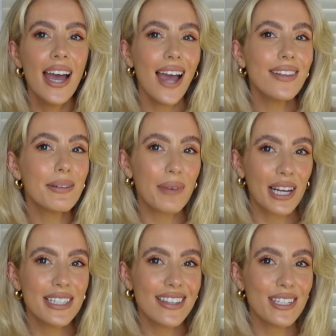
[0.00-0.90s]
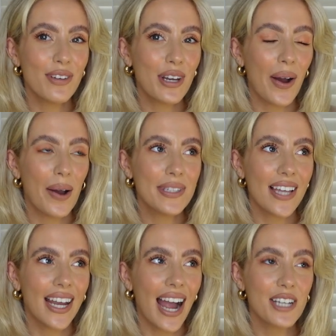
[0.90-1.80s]
And then when I did this video, I was
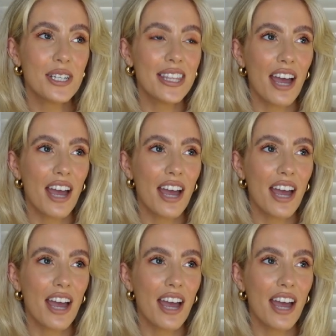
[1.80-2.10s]
like, actually,